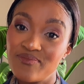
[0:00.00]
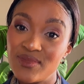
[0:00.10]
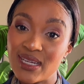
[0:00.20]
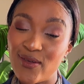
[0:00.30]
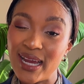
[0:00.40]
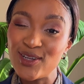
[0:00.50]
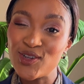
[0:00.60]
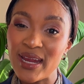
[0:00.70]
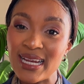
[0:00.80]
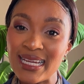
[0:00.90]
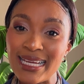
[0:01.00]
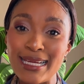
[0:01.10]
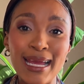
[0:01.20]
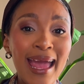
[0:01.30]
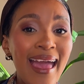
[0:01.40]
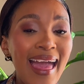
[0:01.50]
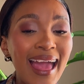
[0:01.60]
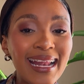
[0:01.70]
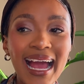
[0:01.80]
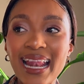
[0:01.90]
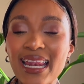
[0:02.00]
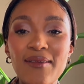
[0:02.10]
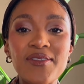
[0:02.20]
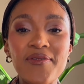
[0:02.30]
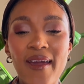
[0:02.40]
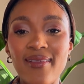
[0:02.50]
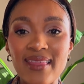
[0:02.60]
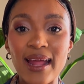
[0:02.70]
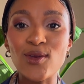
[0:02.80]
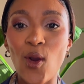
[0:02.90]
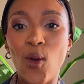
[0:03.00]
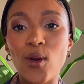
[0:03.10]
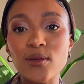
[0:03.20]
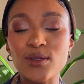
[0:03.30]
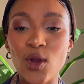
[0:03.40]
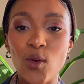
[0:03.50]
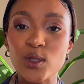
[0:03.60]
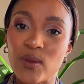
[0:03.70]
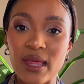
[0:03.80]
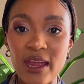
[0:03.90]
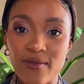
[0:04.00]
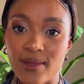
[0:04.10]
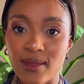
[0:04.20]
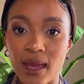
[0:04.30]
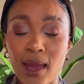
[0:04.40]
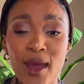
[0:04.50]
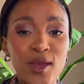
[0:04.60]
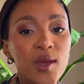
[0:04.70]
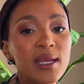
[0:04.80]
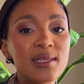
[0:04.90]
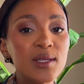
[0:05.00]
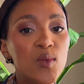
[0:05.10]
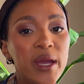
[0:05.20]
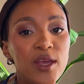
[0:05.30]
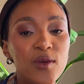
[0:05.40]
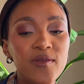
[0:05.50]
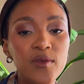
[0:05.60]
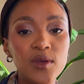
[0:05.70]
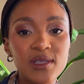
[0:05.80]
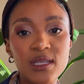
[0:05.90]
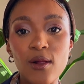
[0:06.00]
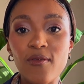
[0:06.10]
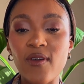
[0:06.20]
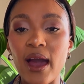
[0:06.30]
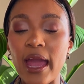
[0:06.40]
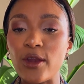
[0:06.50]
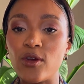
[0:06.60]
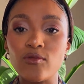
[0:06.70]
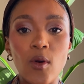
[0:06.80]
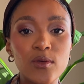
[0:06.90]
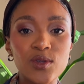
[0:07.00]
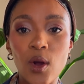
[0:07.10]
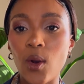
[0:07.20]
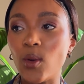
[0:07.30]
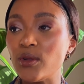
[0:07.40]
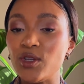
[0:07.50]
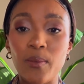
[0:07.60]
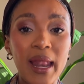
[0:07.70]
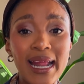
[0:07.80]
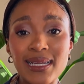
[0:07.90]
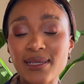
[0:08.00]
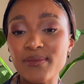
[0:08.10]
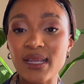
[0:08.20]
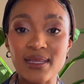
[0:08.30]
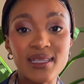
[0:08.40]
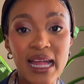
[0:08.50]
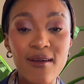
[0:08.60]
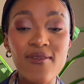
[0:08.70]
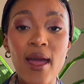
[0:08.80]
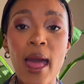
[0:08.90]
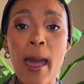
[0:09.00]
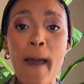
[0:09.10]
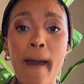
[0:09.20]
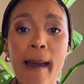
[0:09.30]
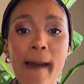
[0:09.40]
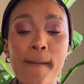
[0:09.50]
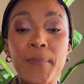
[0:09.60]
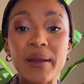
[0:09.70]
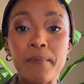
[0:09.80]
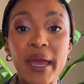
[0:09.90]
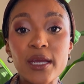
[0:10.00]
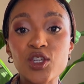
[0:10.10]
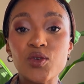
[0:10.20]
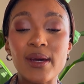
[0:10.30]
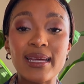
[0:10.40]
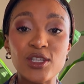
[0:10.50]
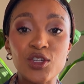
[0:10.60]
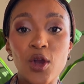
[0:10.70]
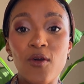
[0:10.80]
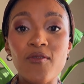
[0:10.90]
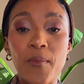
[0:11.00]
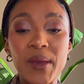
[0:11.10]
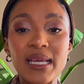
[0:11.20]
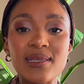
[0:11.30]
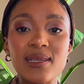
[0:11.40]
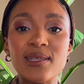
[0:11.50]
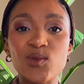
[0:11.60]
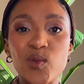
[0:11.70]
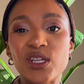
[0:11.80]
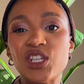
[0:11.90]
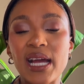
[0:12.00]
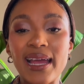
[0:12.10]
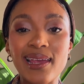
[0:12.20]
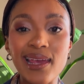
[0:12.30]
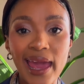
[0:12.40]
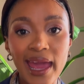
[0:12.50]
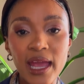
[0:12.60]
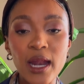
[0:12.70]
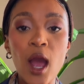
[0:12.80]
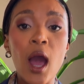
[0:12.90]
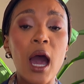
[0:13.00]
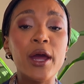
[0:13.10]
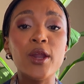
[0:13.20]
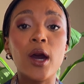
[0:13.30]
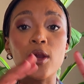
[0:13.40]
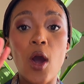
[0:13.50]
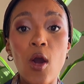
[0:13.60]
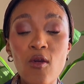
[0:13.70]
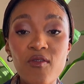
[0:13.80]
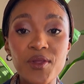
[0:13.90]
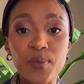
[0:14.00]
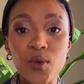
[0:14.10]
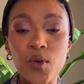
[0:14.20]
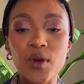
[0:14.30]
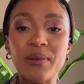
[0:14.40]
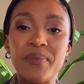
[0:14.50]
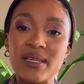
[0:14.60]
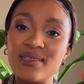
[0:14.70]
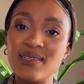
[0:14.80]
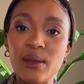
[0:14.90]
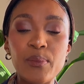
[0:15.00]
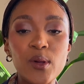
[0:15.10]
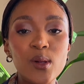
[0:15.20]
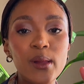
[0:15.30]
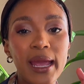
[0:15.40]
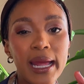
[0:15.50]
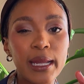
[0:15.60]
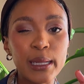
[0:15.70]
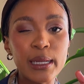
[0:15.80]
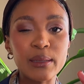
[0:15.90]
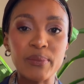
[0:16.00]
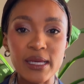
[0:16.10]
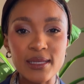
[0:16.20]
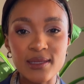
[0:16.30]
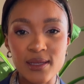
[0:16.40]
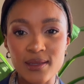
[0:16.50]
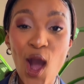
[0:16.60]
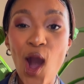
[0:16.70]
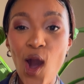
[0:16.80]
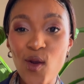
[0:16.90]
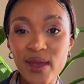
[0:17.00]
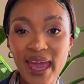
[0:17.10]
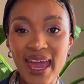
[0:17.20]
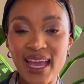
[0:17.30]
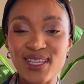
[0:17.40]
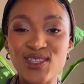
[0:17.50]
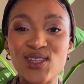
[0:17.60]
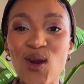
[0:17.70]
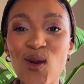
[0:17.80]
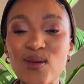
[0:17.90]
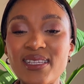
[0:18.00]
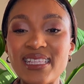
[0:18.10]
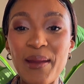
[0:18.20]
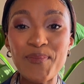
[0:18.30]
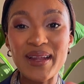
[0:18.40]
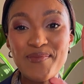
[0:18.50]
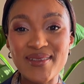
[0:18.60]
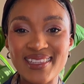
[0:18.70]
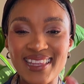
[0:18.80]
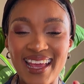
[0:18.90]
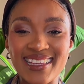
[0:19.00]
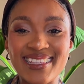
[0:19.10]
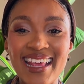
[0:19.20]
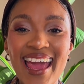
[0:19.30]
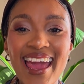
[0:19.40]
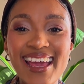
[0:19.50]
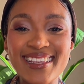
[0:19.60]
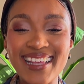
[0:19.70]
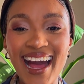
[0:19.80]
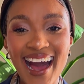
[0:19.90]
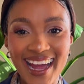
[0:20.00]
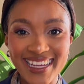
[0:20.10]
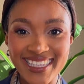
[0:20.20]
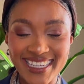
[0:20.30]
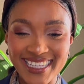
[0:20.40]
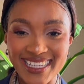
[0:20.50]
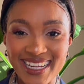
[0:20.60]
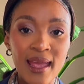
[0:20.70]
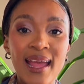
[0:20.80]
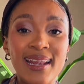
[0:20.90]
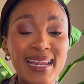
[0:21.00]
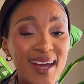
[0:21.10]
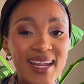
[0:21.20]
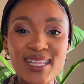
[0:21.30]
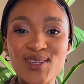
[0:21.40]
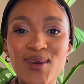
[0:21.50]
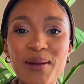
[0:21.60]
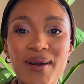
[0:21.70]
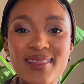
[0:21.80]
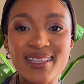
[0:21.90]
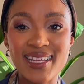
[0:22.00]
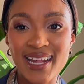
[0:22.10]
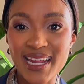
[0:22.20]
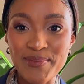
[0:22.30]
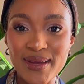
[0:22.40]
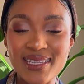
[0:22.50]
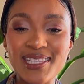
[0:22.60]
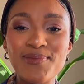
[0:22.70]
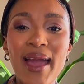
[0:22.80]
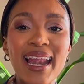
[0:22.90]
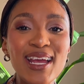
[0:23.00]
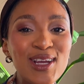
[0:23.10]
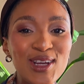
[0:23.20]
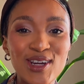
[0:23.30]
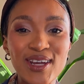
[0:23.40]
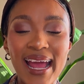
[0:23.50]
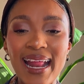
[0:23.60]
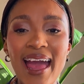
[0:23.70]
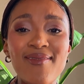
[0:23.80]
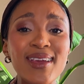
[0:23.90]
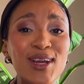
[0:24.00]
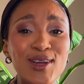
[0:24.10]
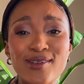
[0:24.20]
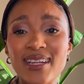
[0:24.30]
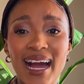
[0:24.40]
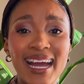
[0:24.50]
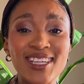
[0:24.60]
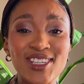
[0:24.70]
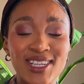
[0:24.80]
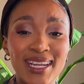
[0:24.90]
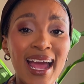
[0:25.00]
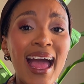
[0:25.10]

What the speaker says: It's quite trendy, and I love the fact that gold goes with everything. You can still wear your silver and your rose gold, your platinums and stuff, but make sure that you go for pieces which again are not overboard, but simple, elegant pieces. Okay, so step number 6 is hygiene. Now let's talk about this a little bit. Smelling good and having a good hygiene.